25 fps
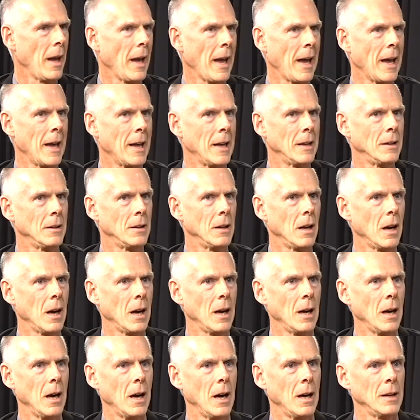And
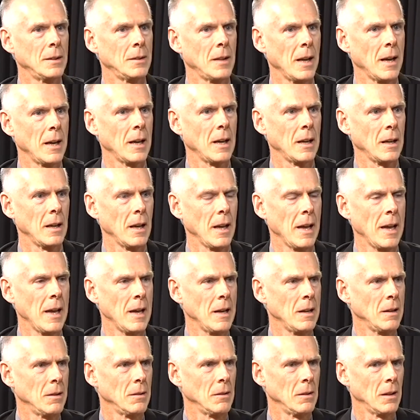I think
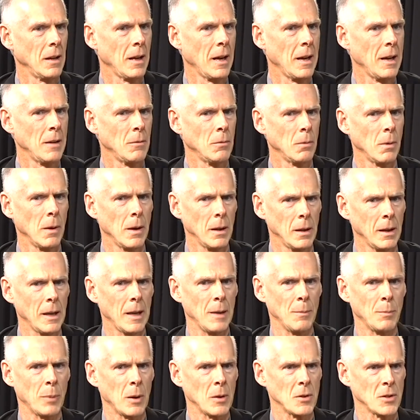he
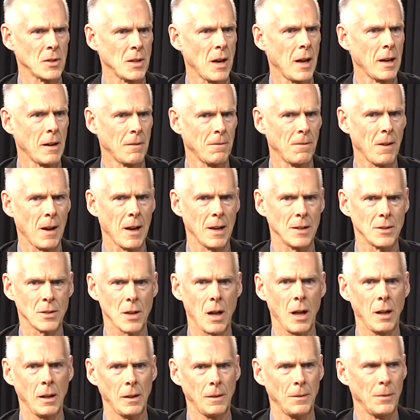really
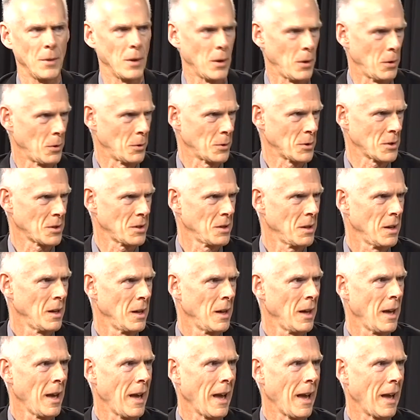personifies all of those.
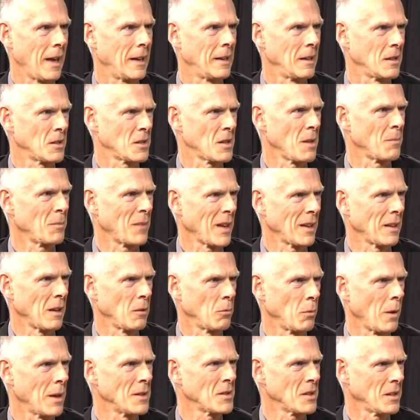And it's something
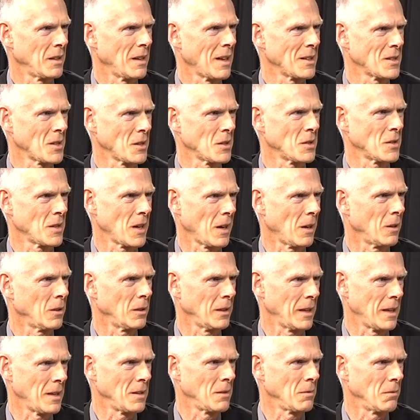that wasn't
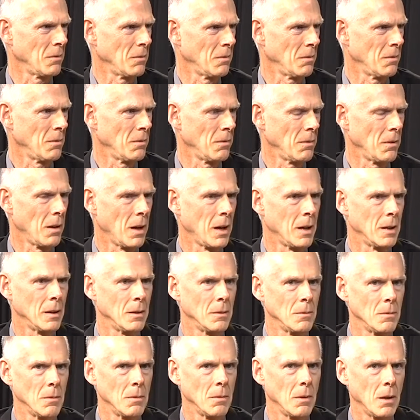necessarily,
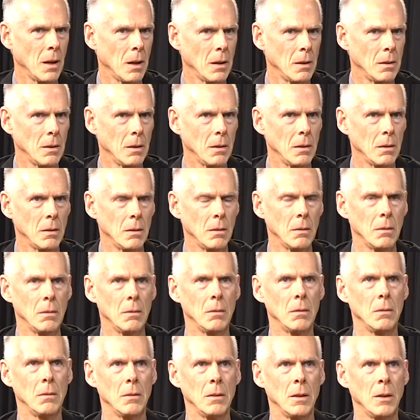
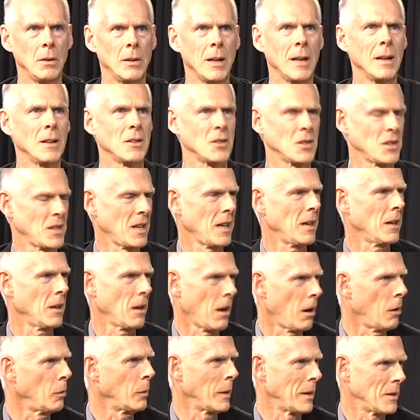you didn't see
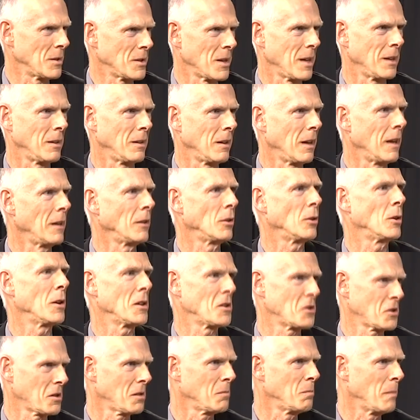it always in
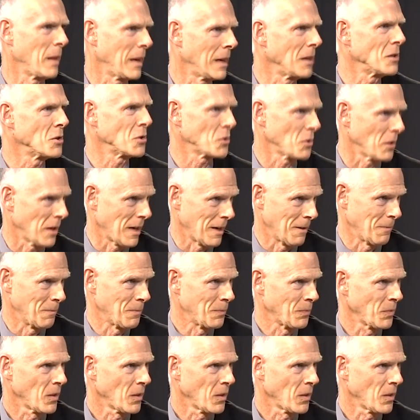Christian ministry.